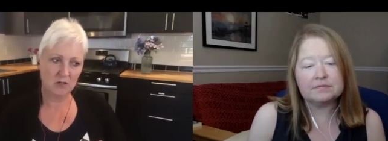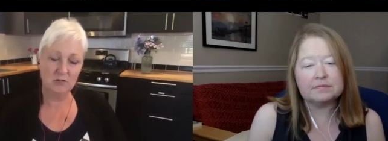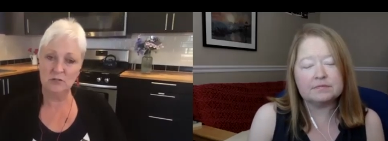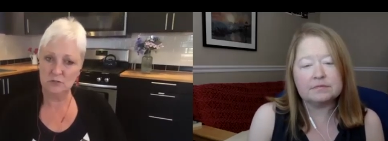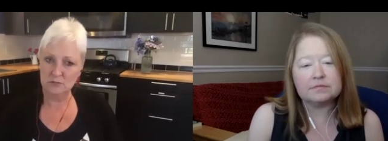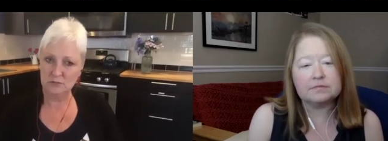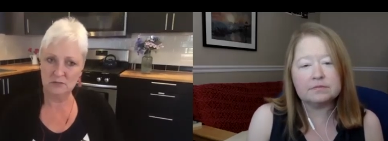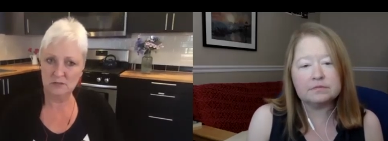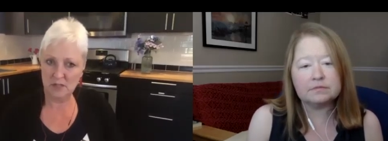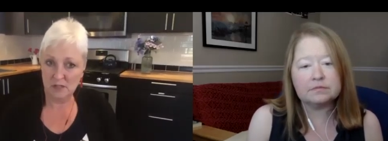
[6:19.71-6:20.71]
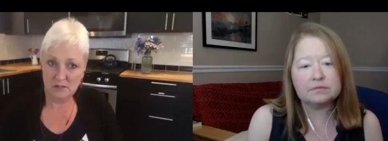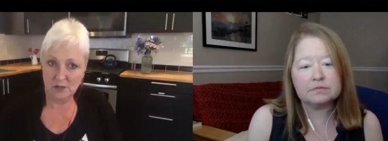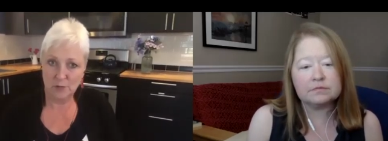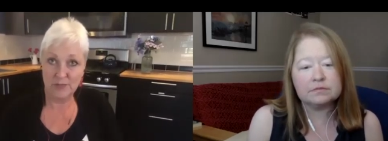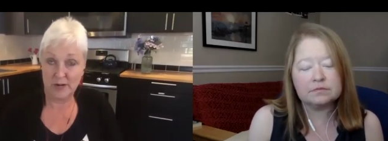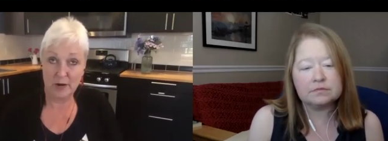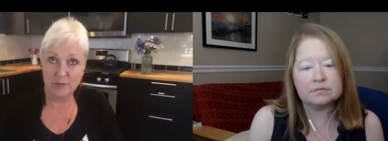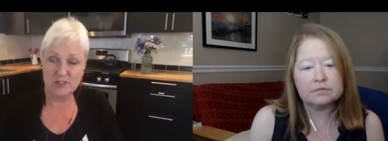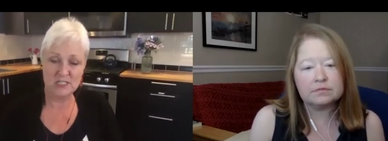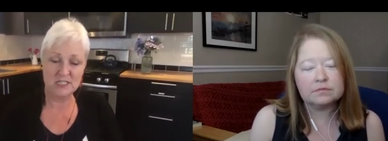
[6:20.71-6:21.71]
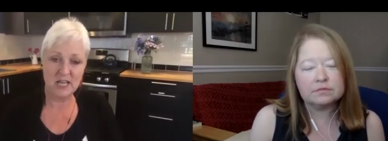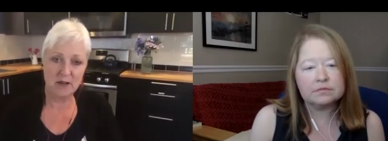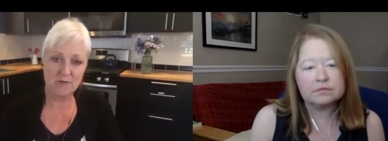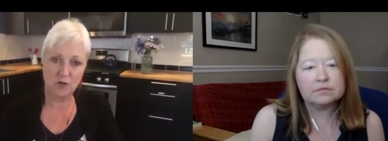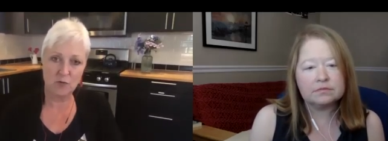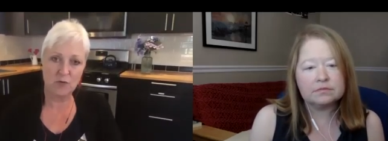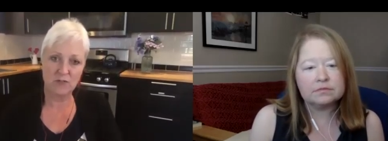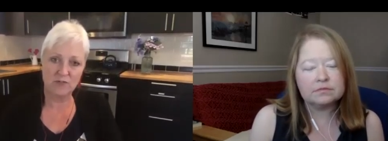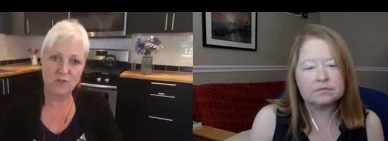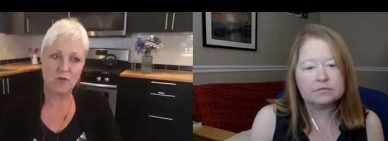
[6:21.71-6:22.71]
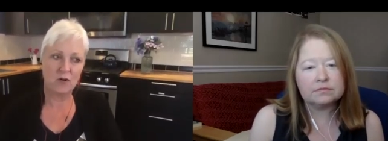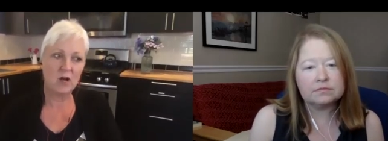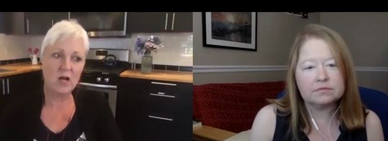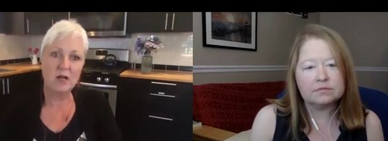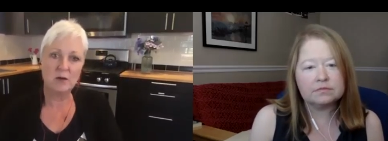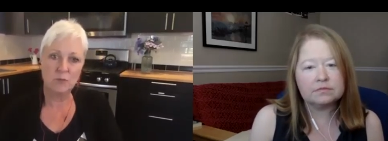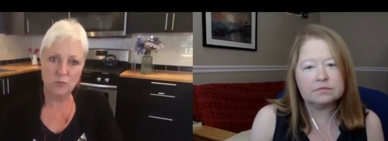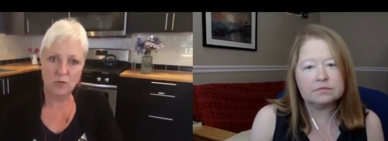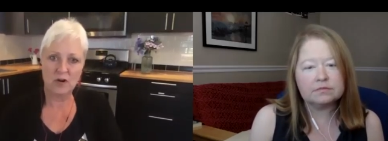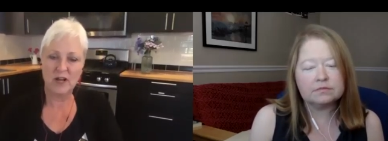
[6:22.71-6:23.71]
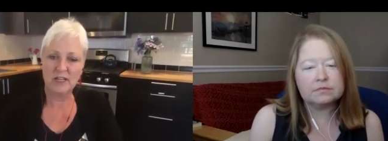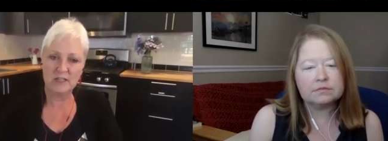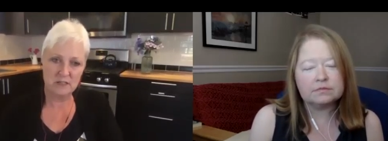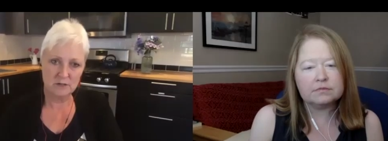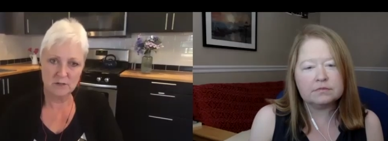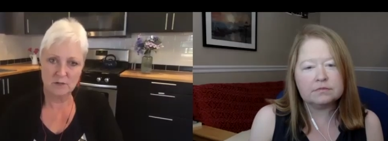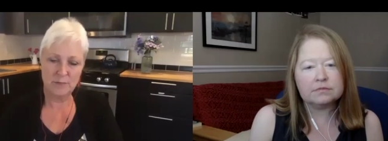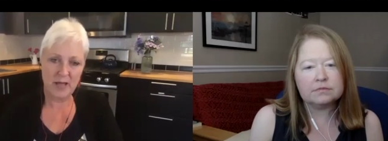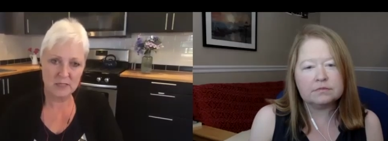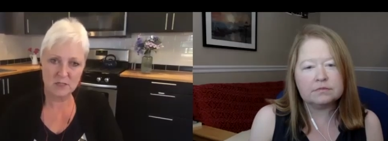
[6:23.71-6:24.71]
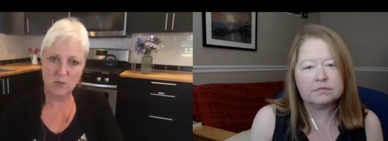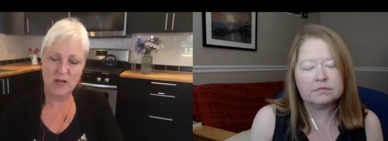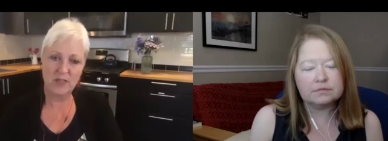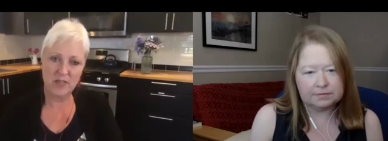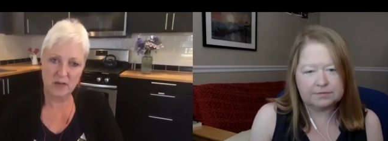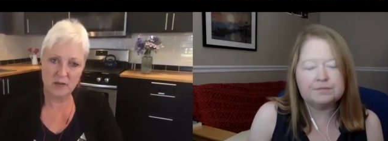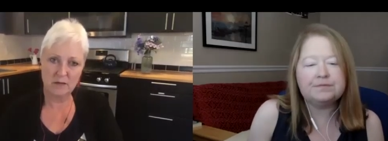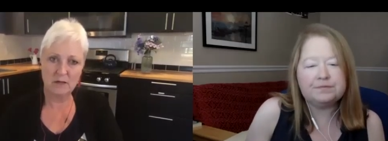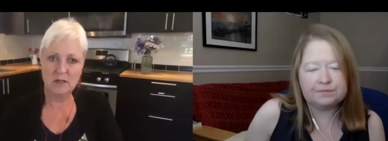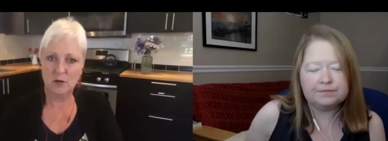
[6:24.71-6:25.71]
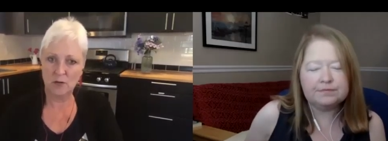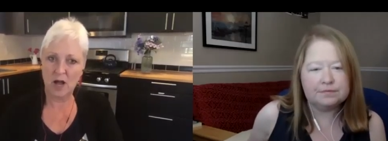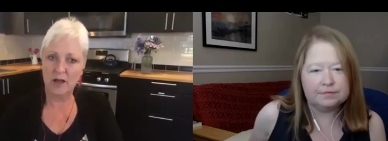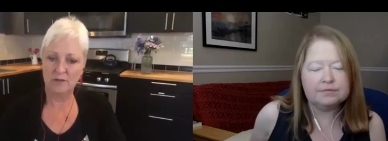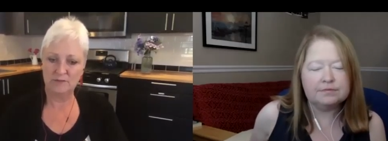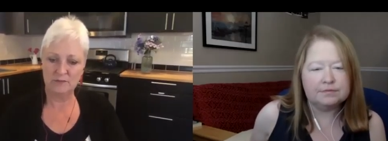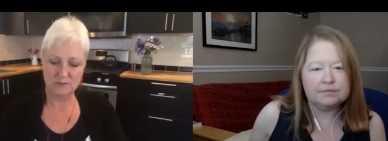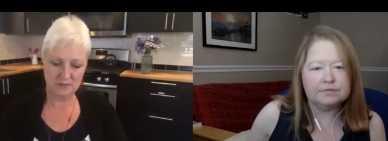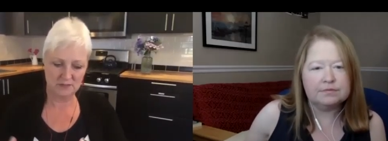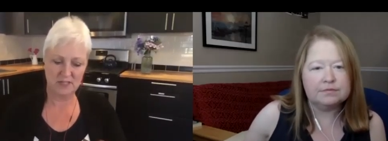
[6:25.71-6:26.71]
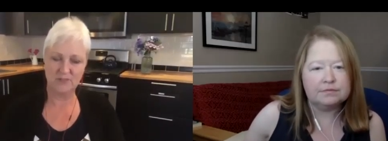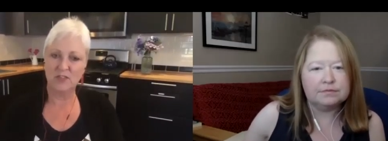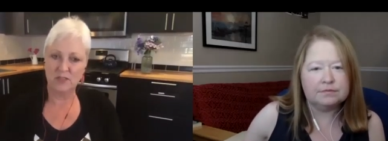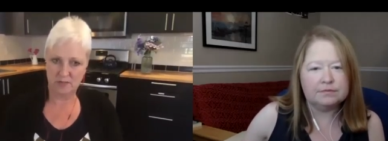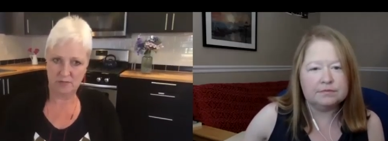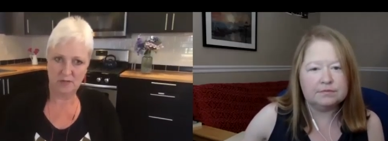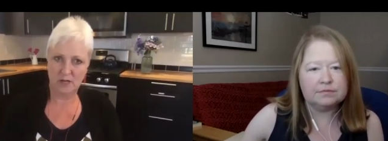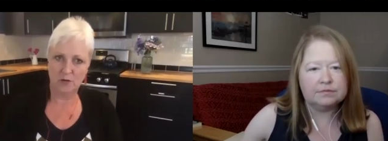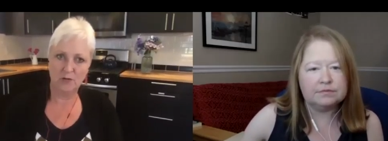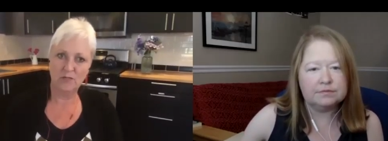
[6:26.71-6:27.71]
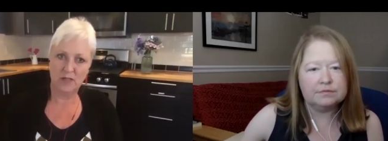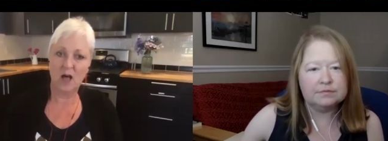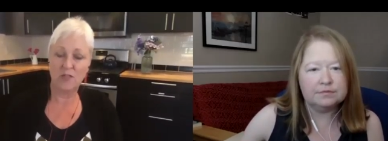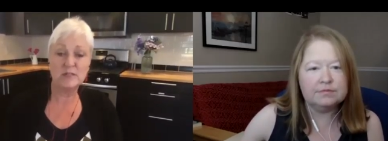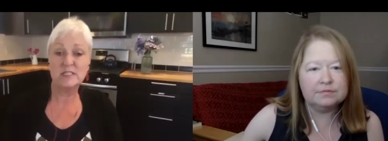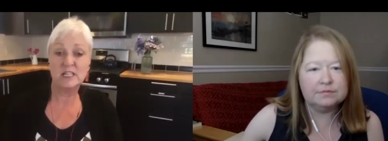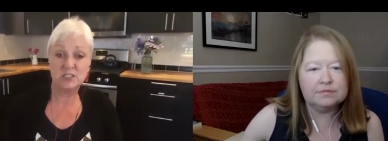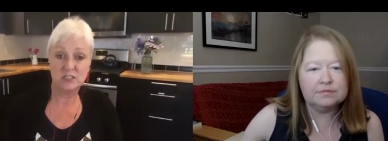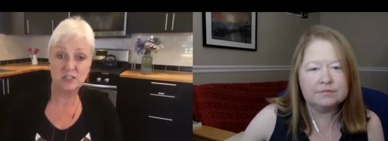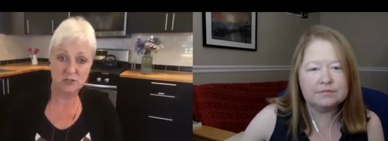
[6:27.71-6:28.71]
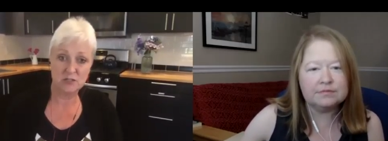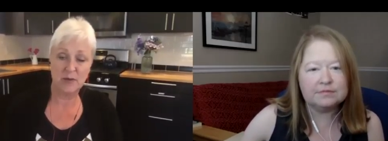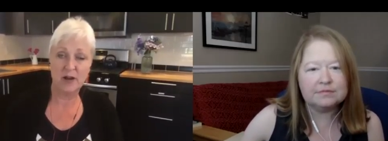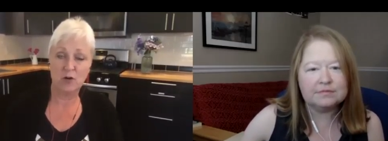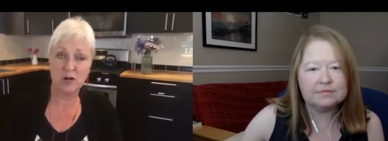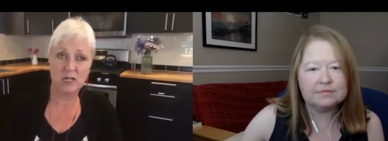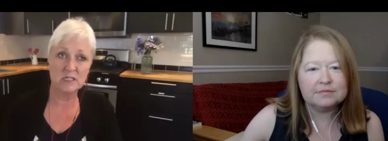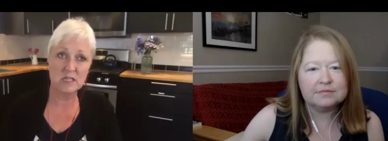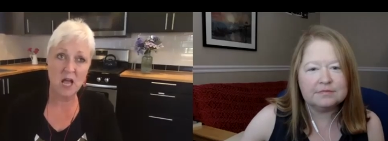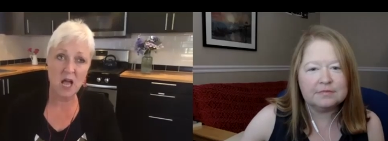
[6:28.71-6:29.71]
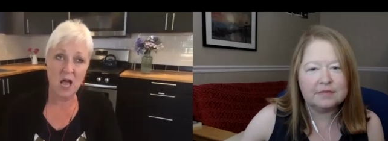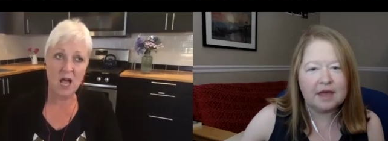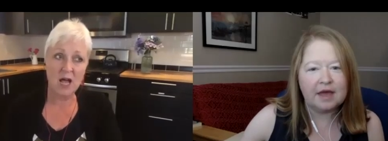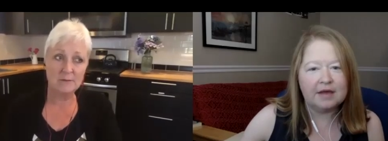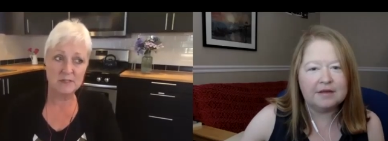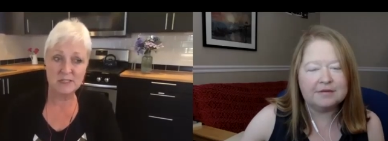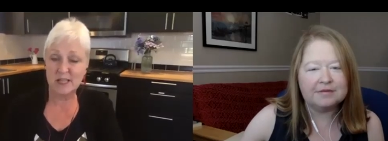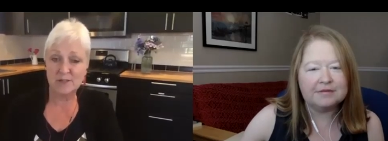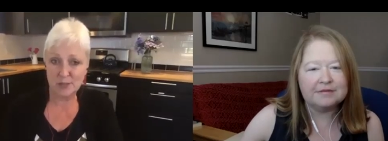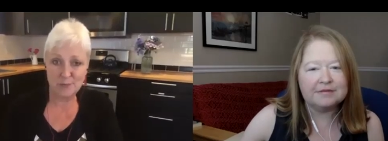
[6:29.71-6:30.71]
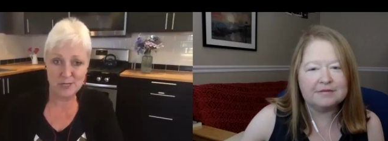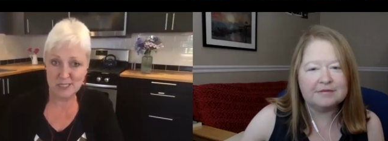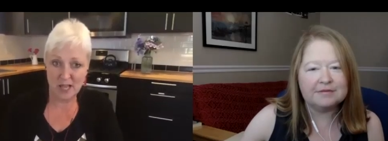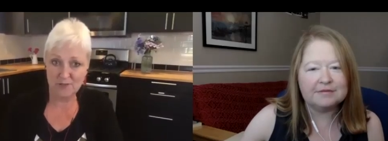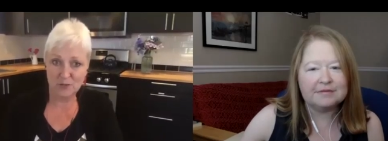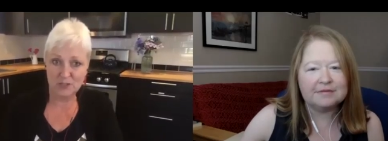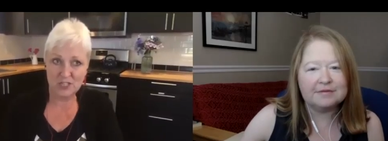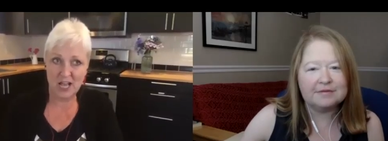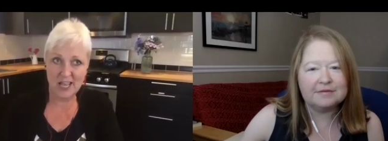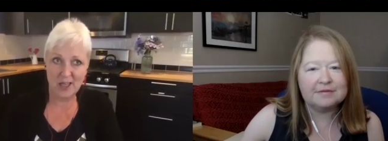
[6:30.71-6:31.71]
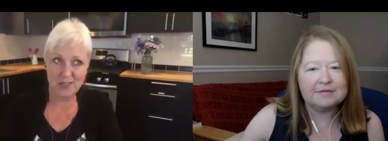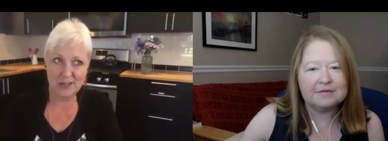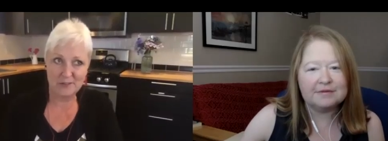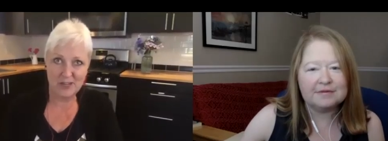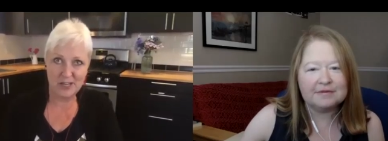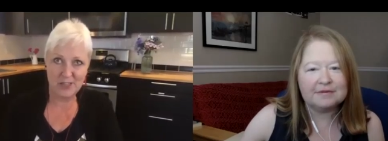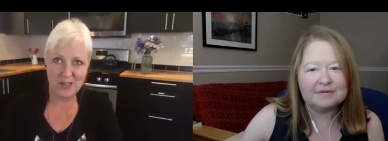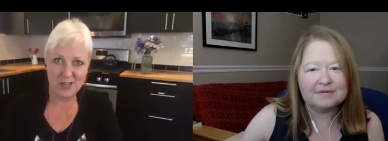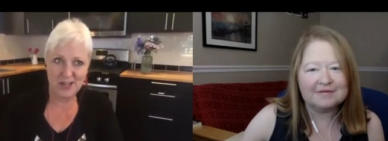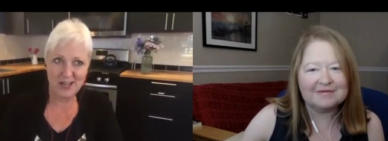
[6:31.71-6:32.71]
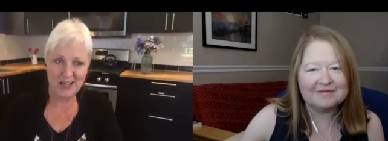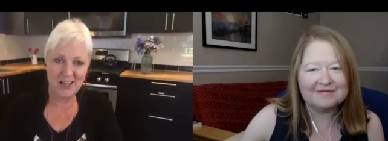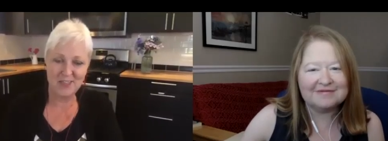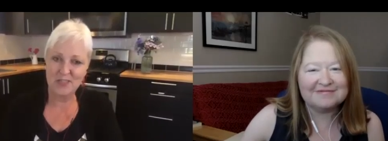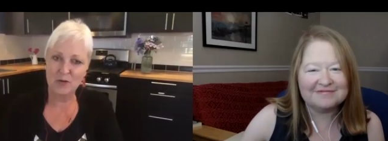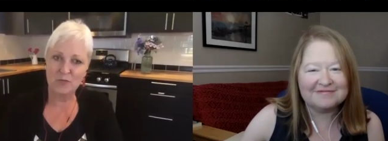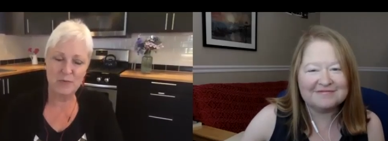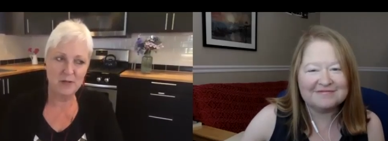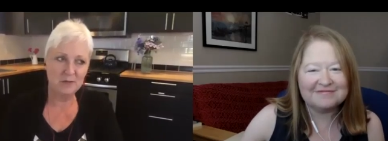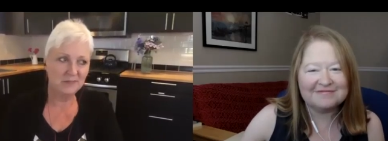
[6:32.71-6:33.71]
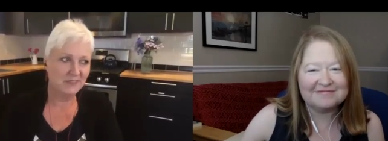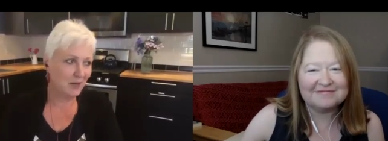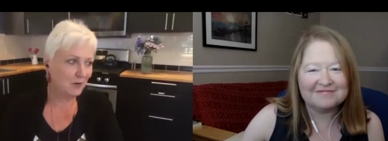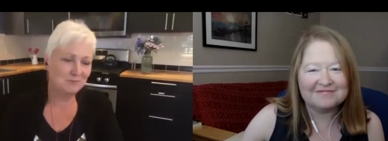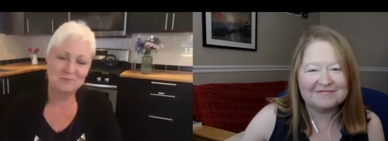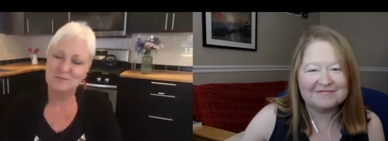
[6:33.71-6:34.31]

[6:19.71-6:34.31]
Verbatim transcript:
Speaker 1: that you know that I originally signed up for were for were I to pass away, then you know I have given you know the authorization mm-hmm. to use my organs yeah. uh, to save somebody's life, which I can't think of anything that would be you know